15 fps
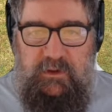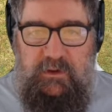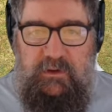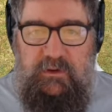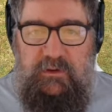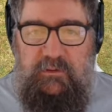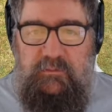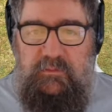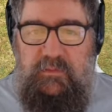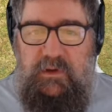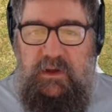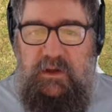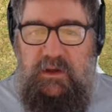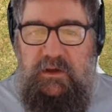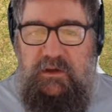
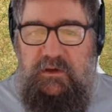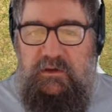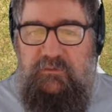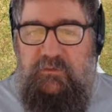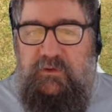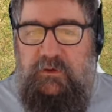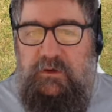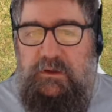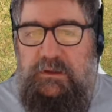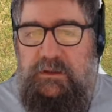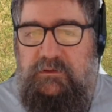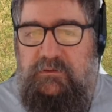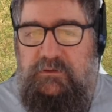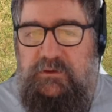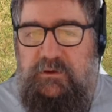And if you click
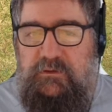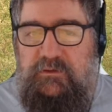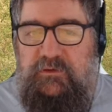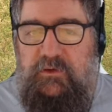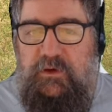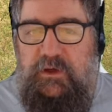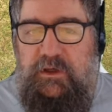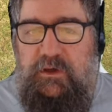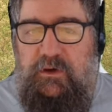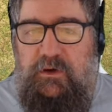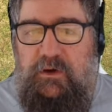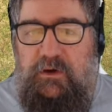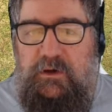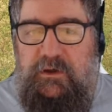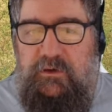the little tiny
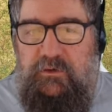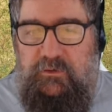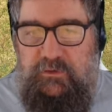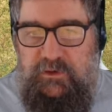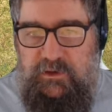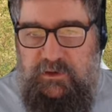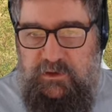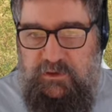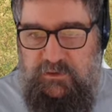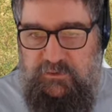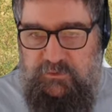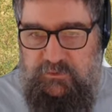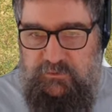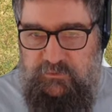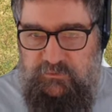icon here,
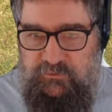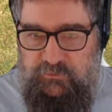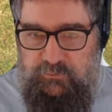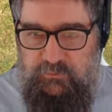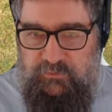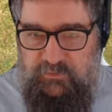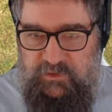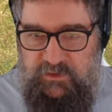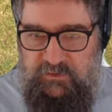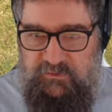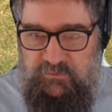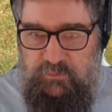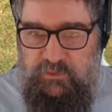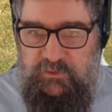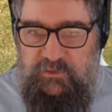you can do
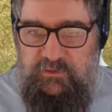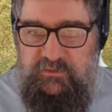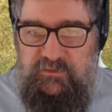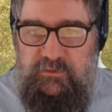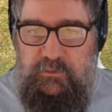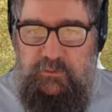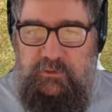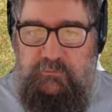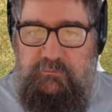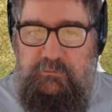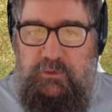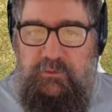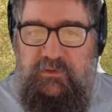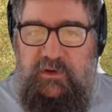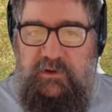things with it. So I want to
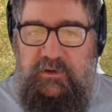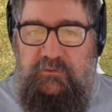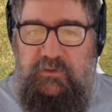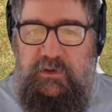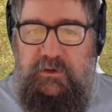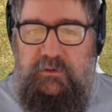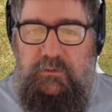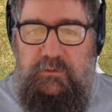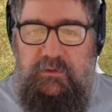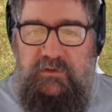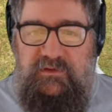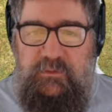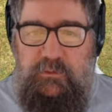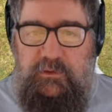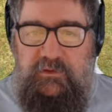rotate the vehicle
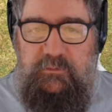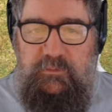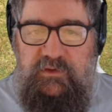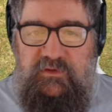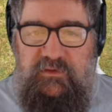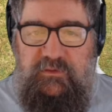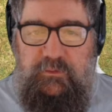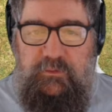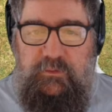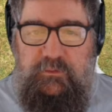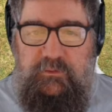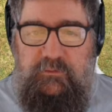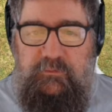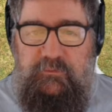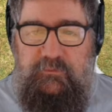because I want be
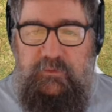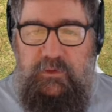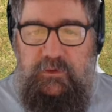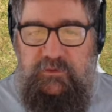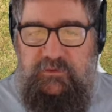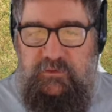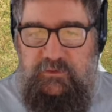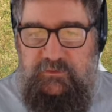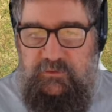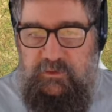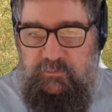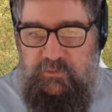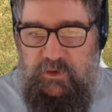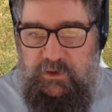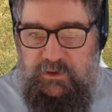short-hood first because
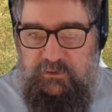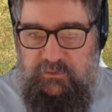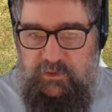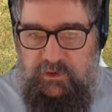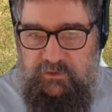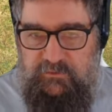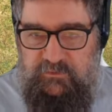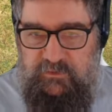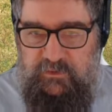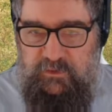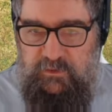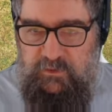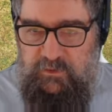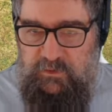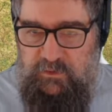I'm like that.
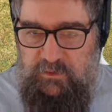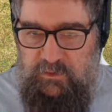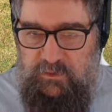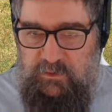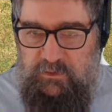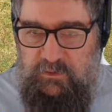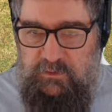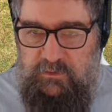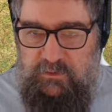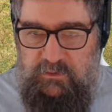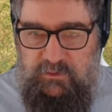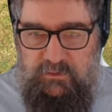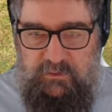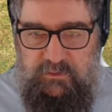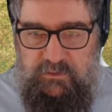
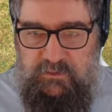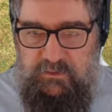I